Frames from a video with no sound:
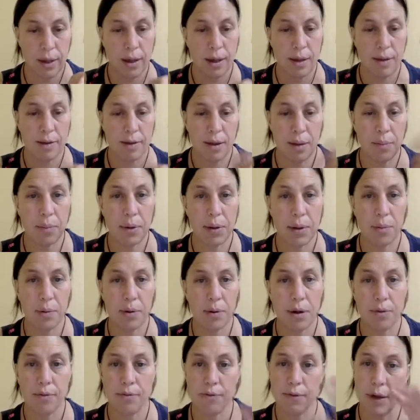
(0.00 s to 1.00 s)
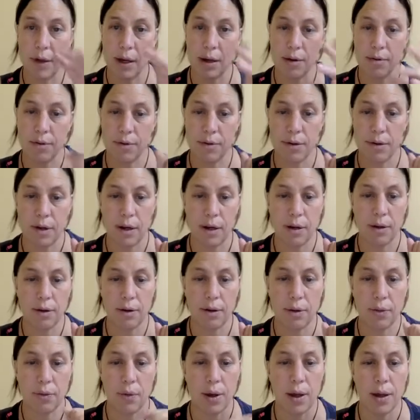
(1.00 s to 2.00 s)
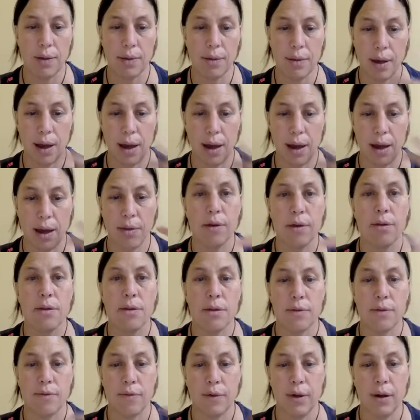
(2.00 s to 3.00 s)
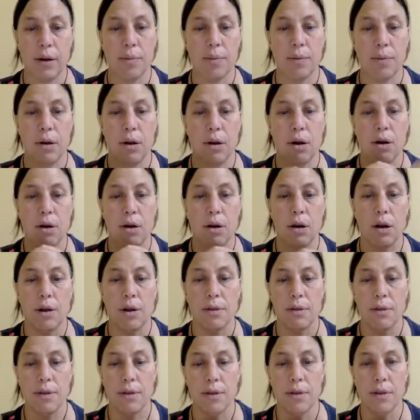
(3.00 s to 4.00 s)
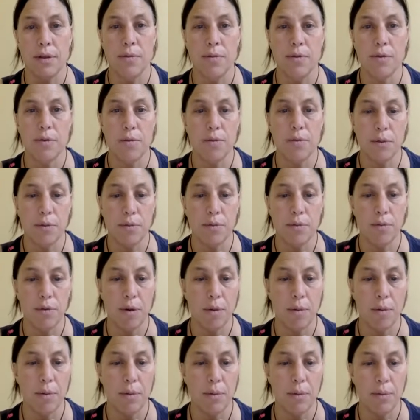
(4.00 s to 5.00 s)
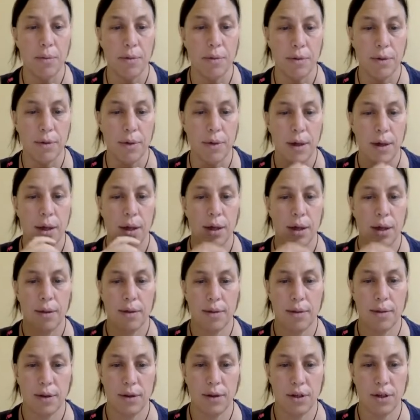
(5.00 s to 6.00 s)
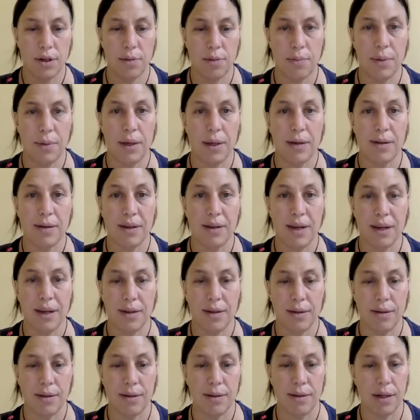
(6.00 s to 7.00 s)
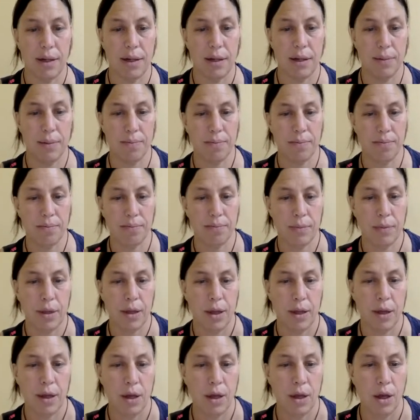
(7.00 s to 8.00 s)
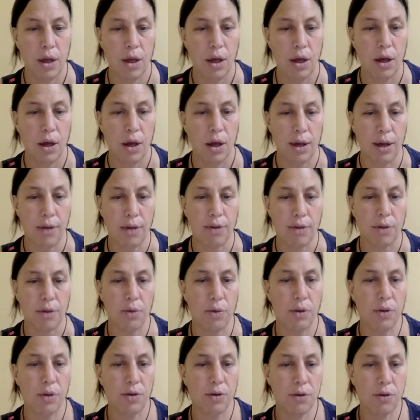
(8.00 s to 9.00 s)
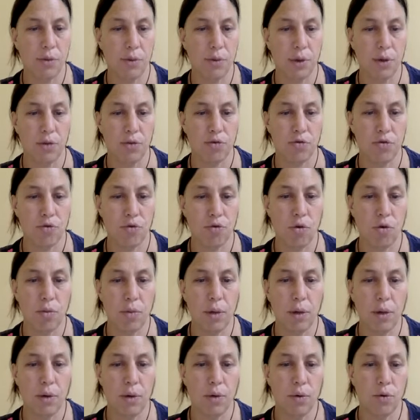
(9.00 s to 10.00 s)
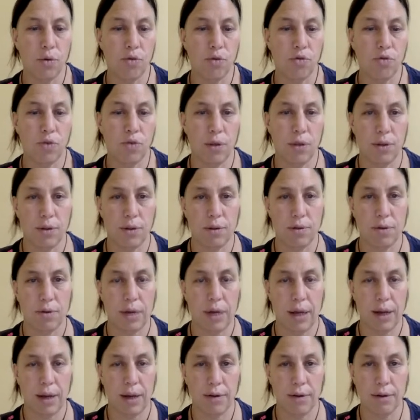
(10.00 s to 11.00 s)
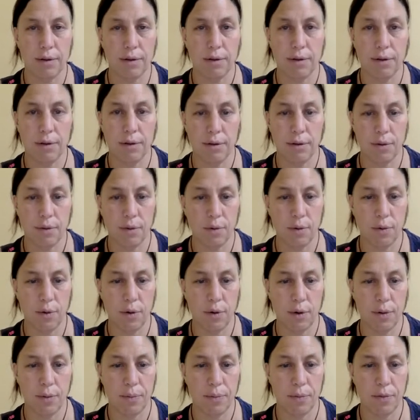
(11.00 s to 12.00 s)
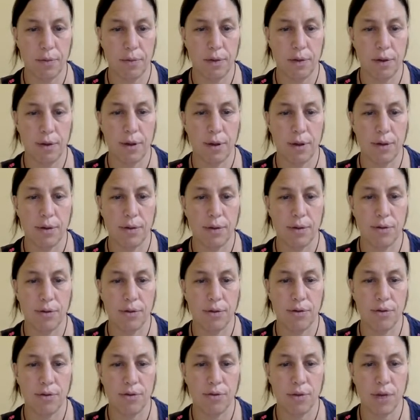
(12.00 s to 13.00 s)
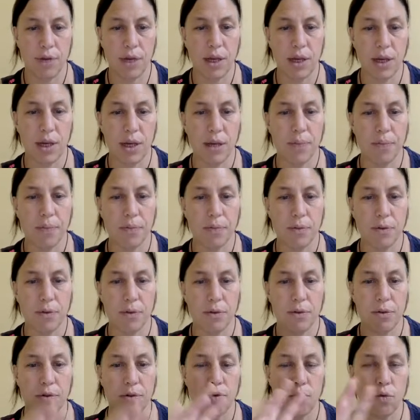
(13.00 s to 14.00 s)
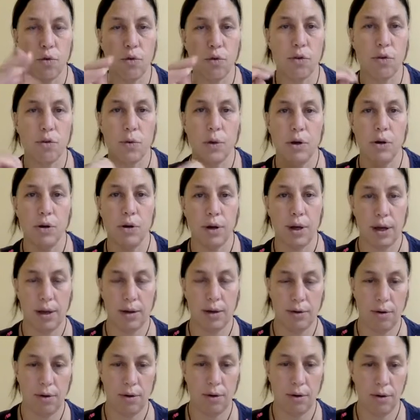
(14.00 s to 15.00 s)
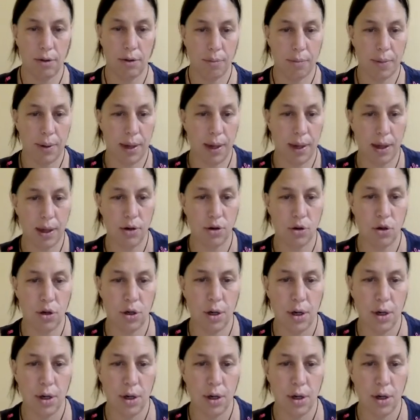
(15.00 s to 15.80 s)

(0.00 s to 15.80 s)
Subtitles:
Some people are fairly resilient, whereas others develop long-lasting symptoms and problems, such as PTSD. Okay, so which is which, trauma or stressor-related disorder? So there's 3 disorders we look at on this page.